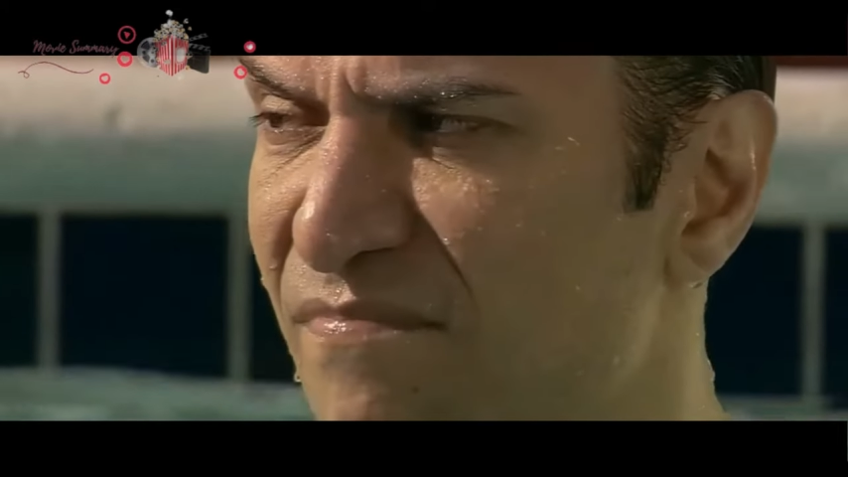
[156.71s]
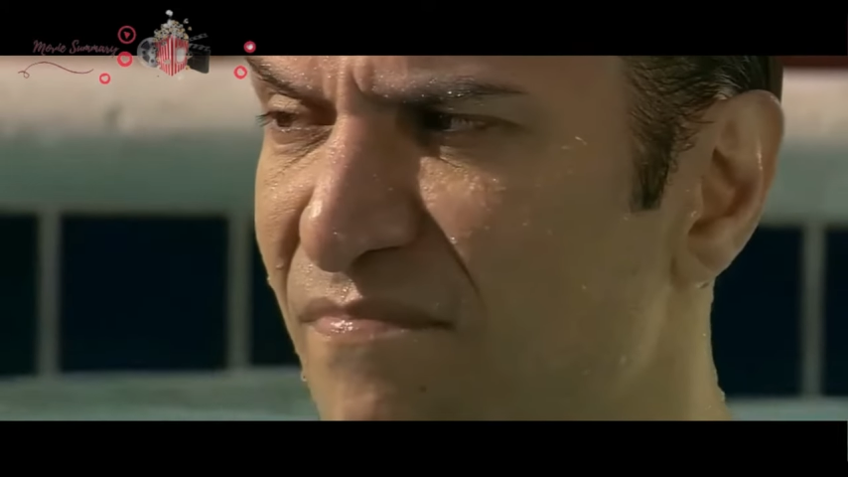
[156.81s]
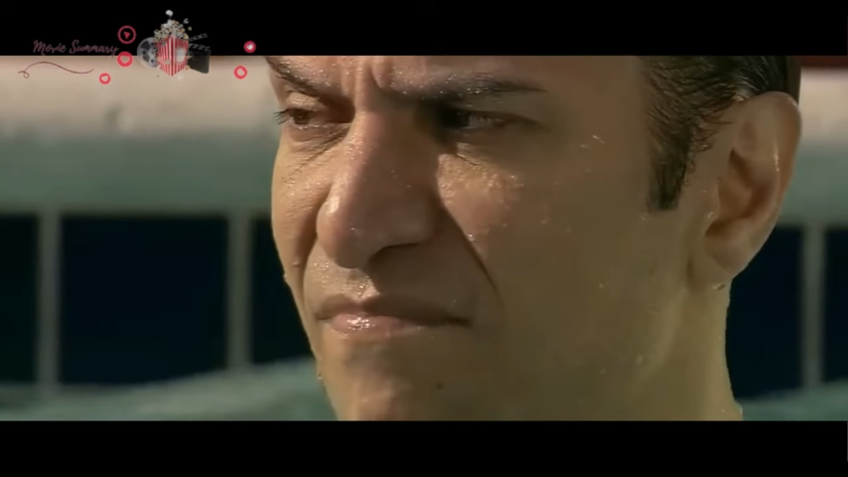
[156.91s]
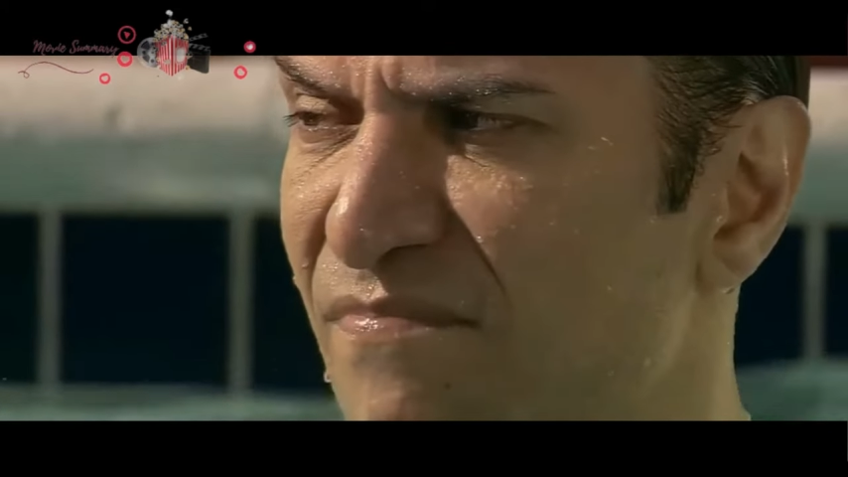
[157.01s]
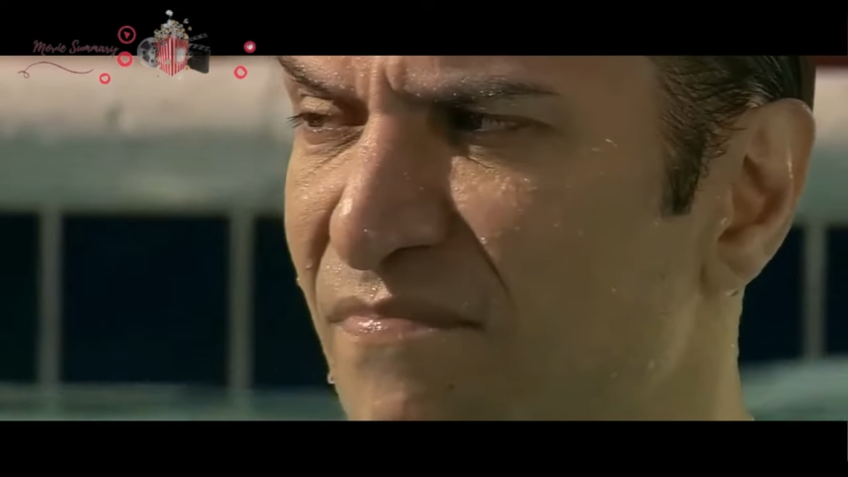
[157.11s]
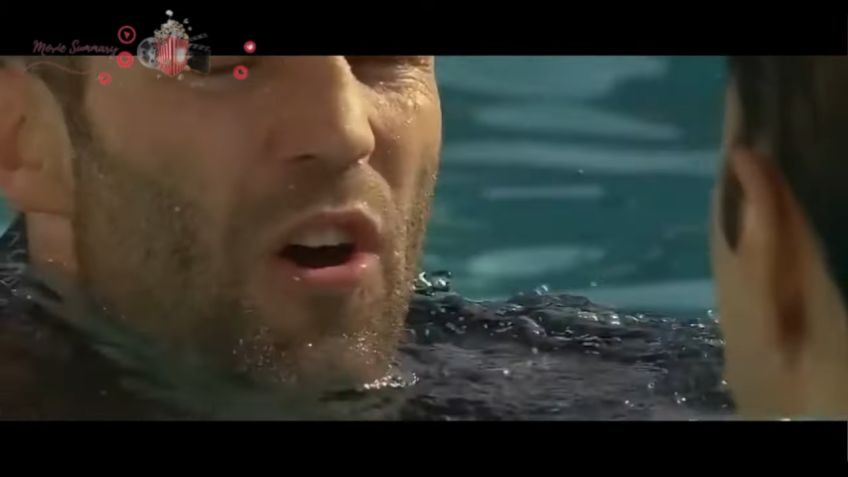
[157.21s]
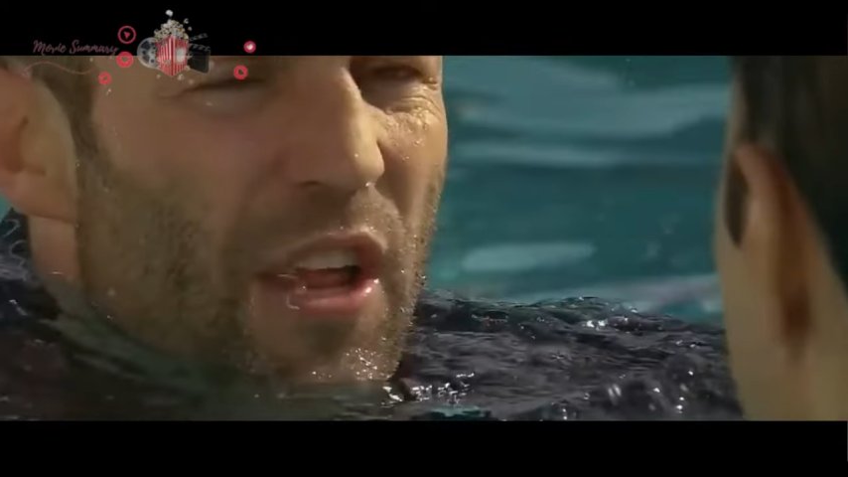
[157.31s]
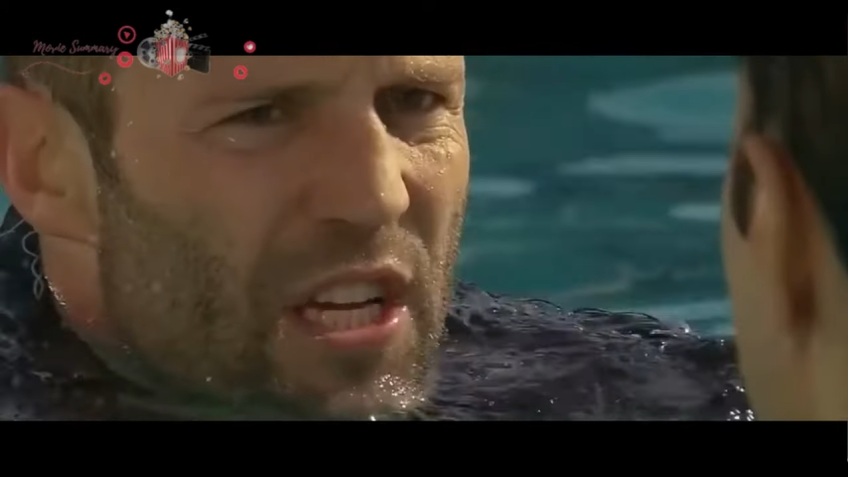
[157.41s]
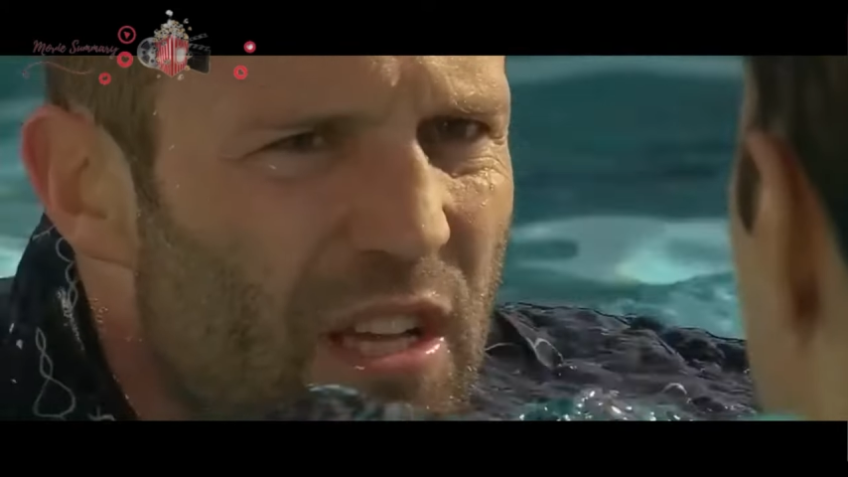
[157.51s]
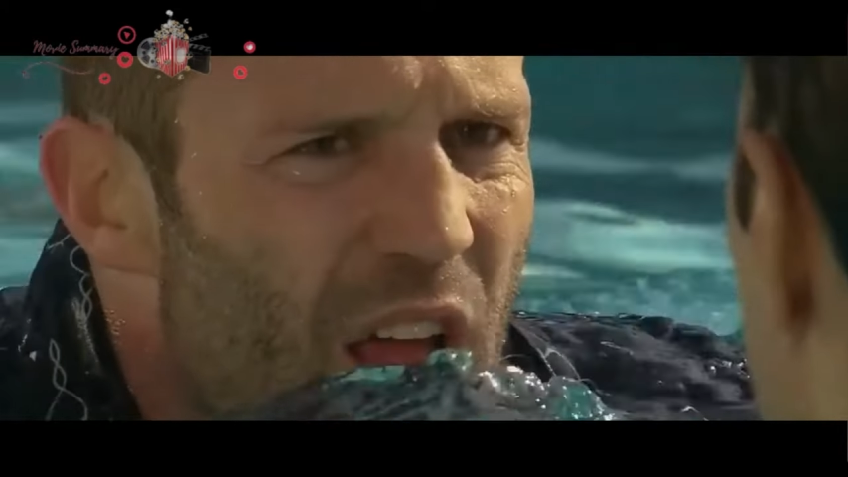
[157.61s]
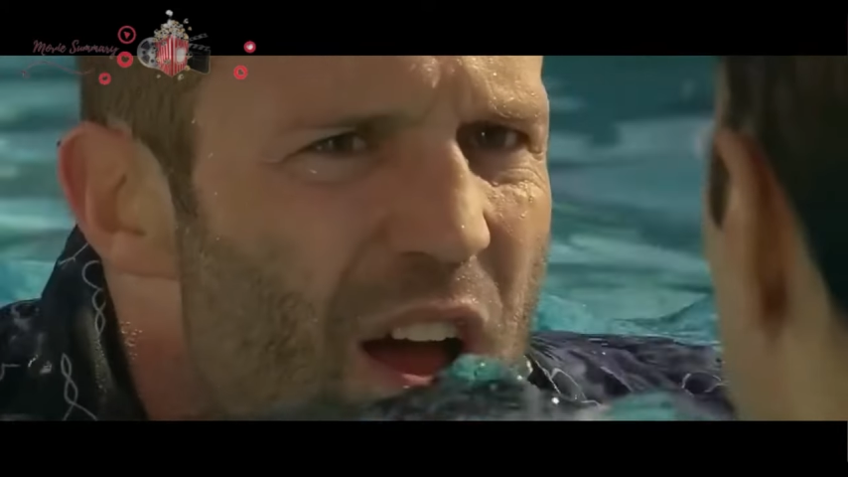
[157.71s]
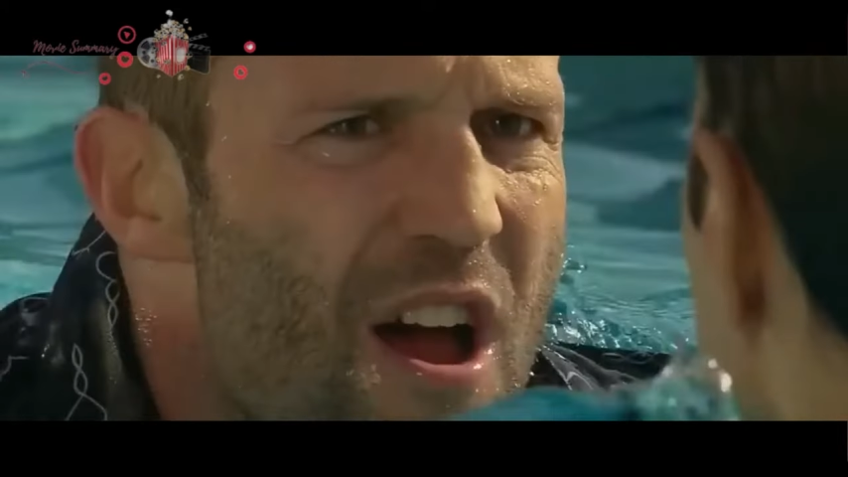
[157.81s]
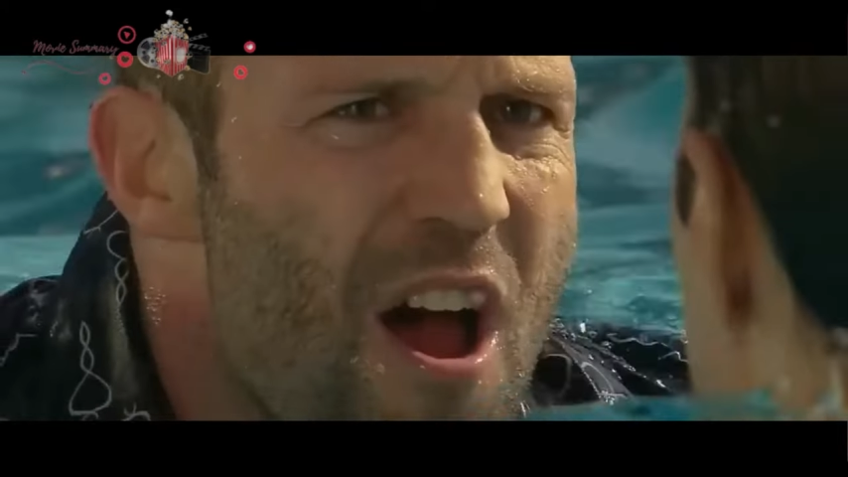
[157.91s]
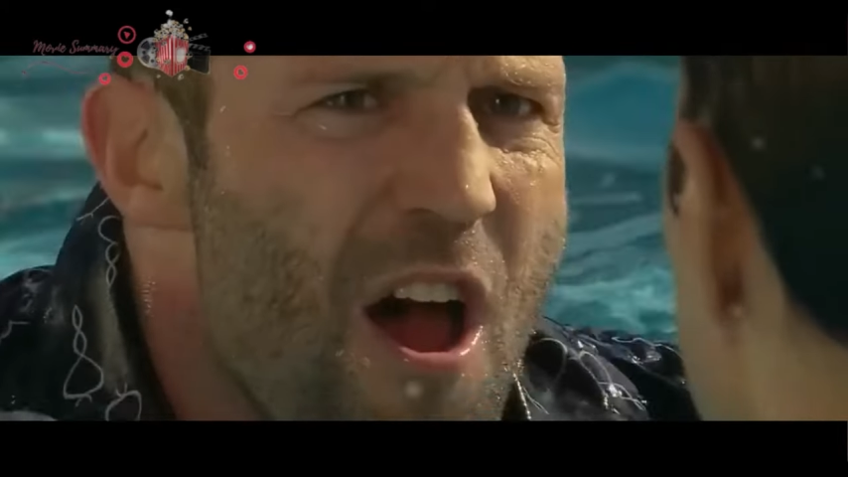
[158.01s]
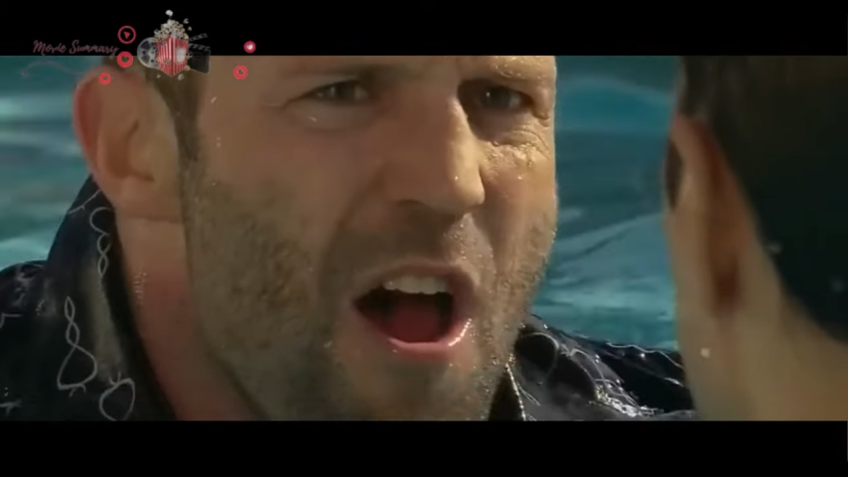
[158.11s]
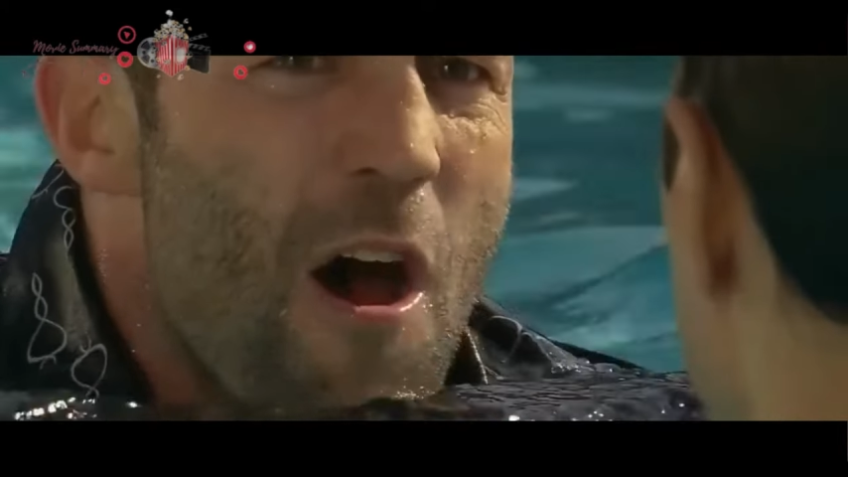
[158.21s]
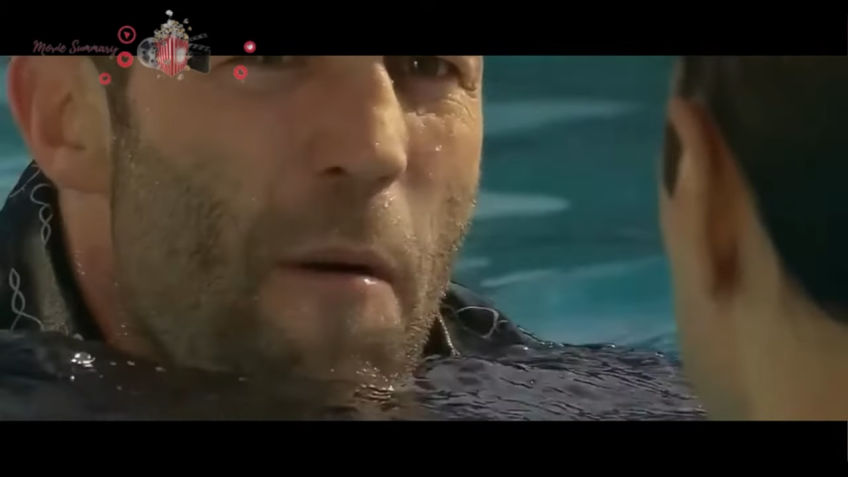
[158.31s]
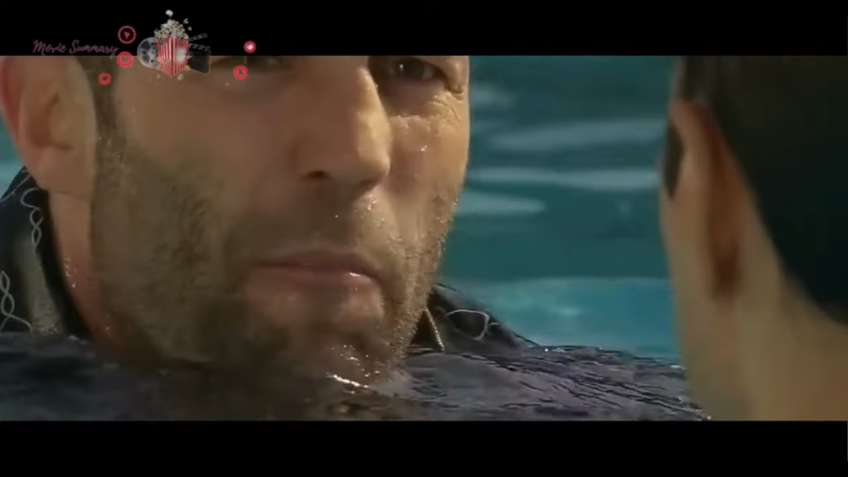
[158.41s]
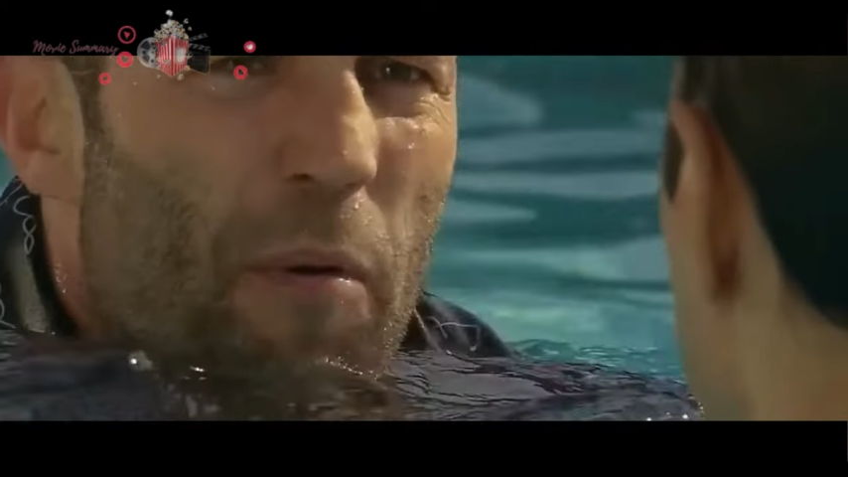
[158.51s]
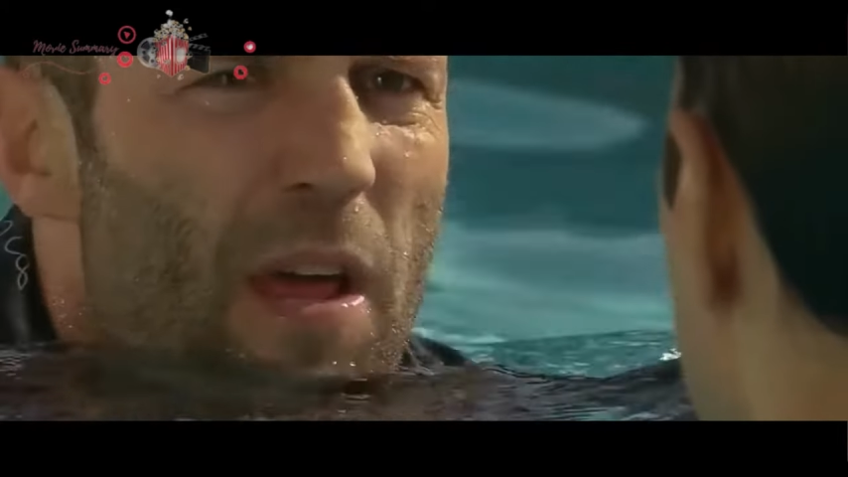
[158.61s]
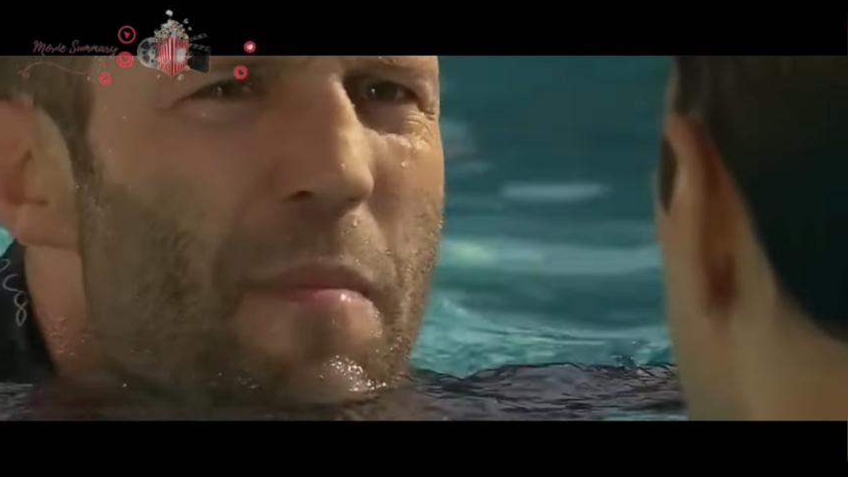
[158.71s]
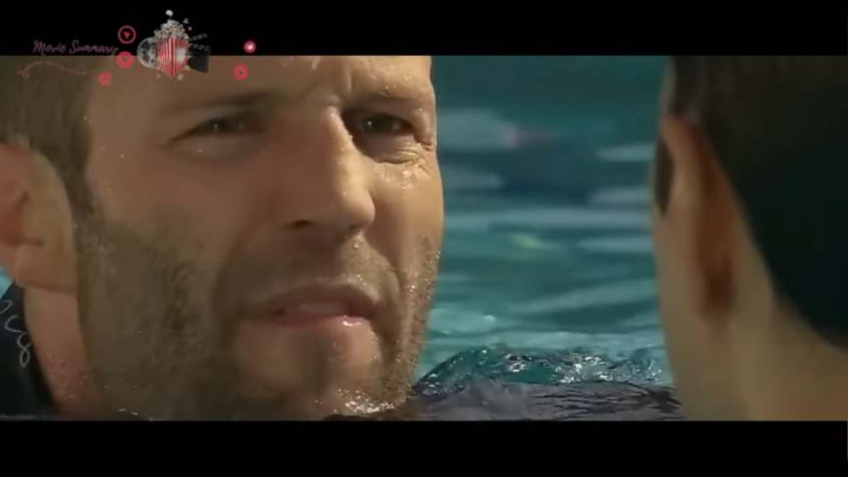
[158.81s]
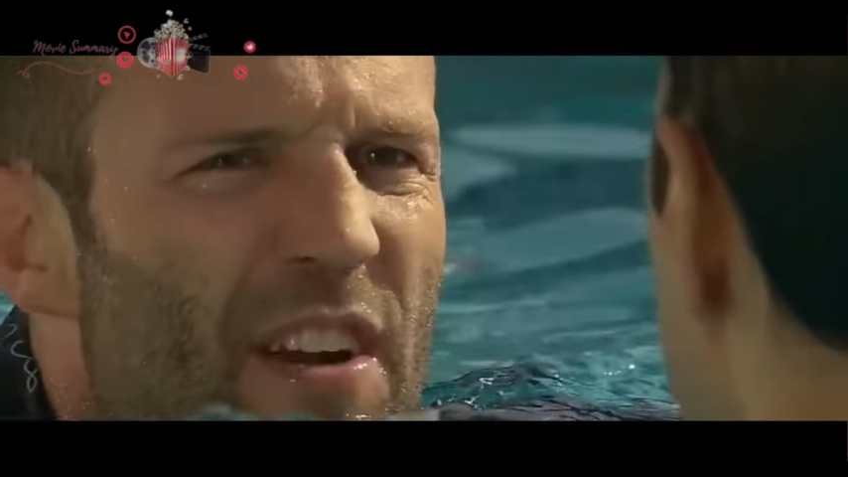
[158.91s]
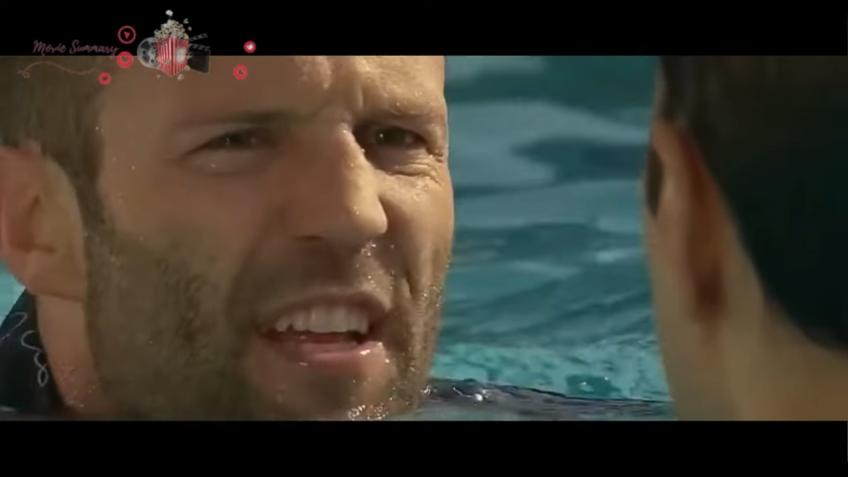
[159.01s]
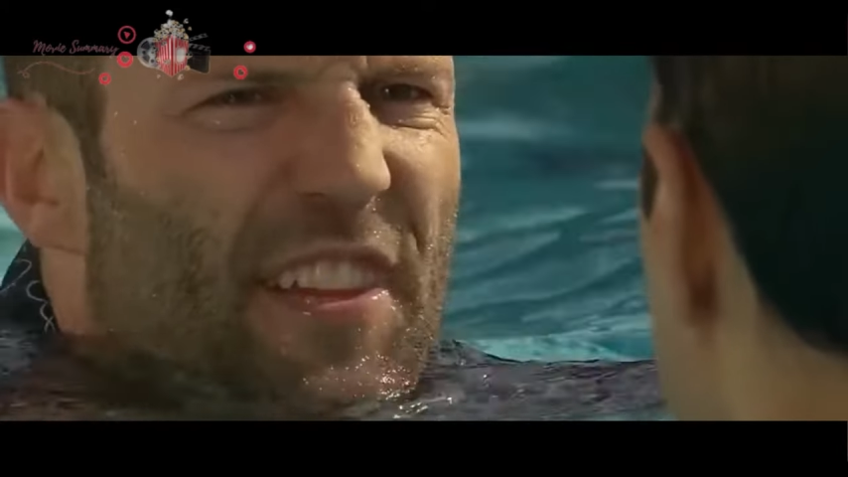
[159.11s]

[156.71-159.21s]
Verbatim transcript: Verona is just a tool used by the boss.